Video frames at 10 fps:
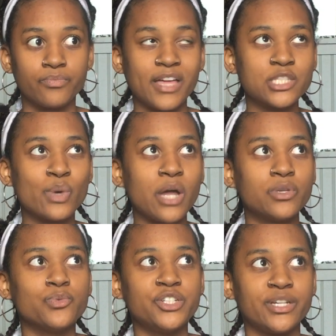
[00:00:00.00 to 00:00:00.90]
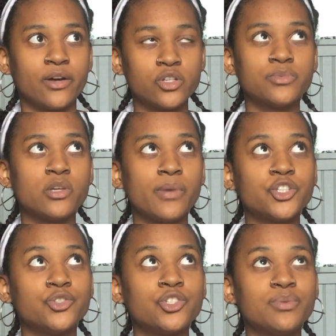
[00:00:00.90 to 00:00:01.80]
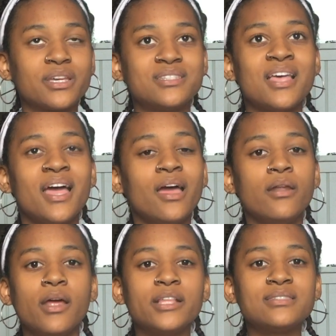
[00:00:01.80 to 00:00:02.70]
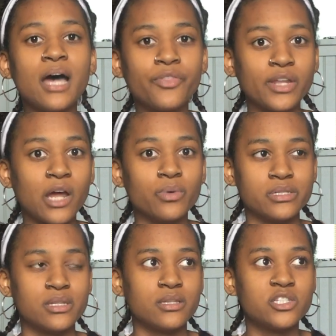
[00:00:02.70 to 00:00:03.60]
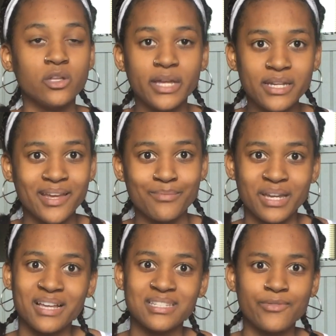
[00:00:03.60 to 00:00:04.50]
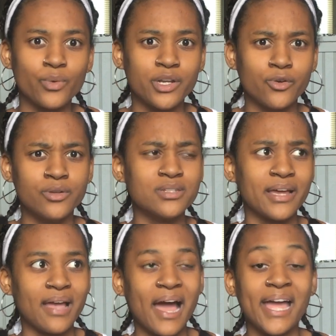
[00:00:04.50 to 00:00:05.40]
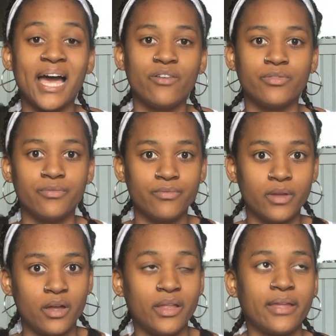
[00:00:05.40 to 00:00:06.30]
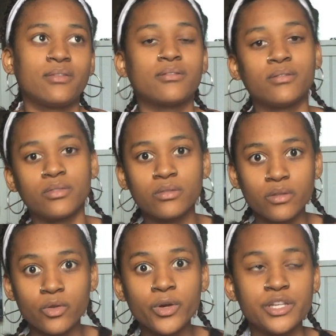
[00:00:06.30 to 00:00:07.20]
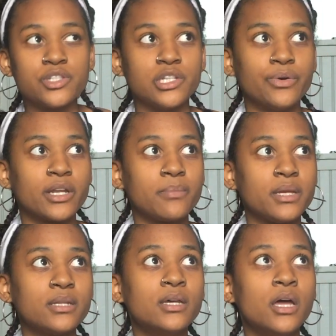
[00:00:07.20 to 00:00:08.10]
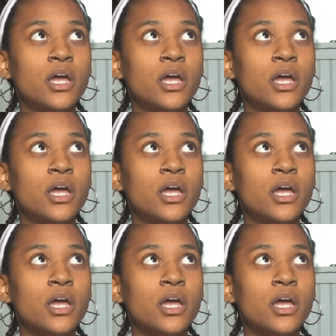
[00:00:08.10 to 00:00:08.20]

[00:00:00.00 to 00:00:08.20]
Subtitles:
that's why I was reaching out to him so much, just because it's not that I was still into him, because everyone knows I have, like, Chris, you know what I mean?